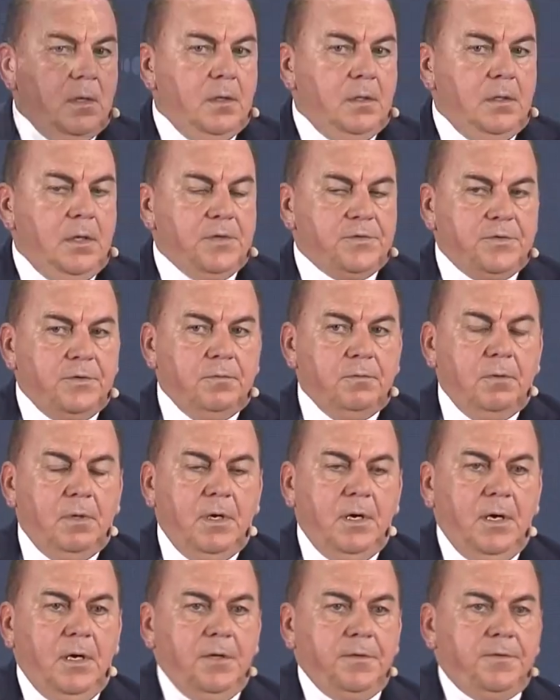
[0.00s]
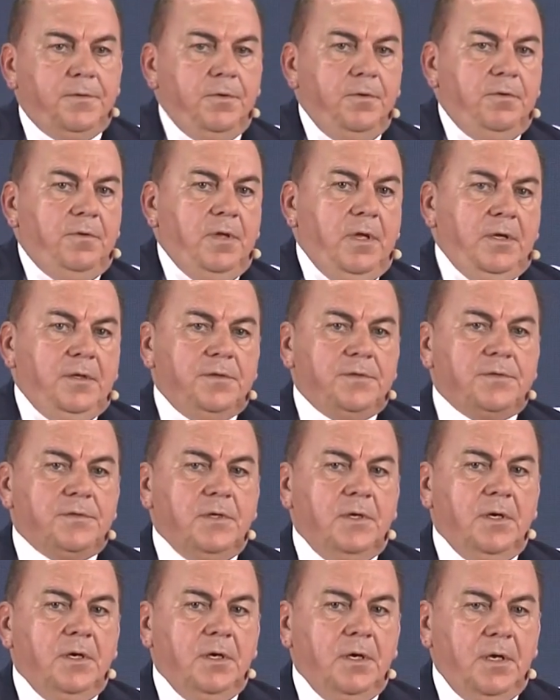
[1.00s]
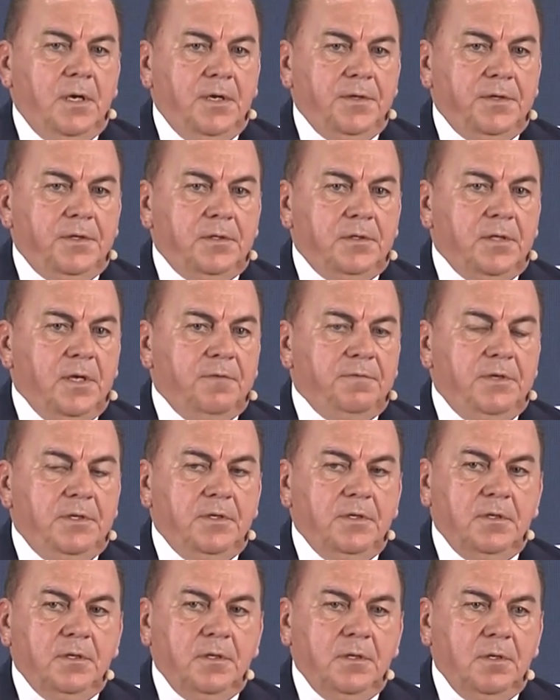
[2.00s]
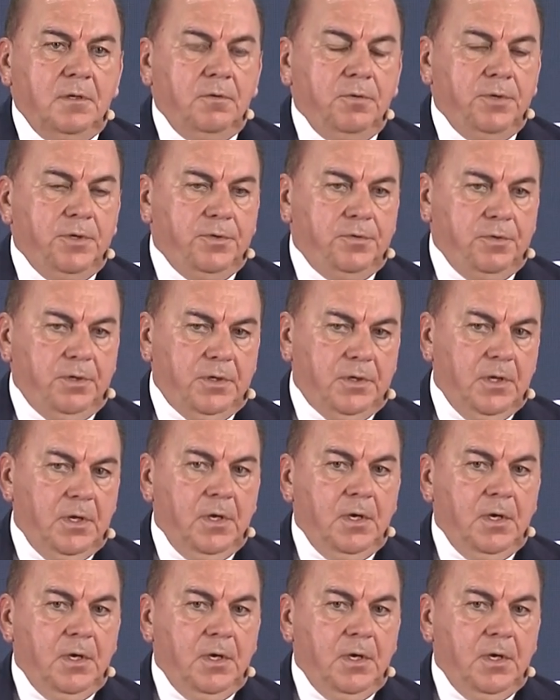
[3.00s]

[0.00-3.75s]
Yeah, so two things, and I think Davide alluded to it.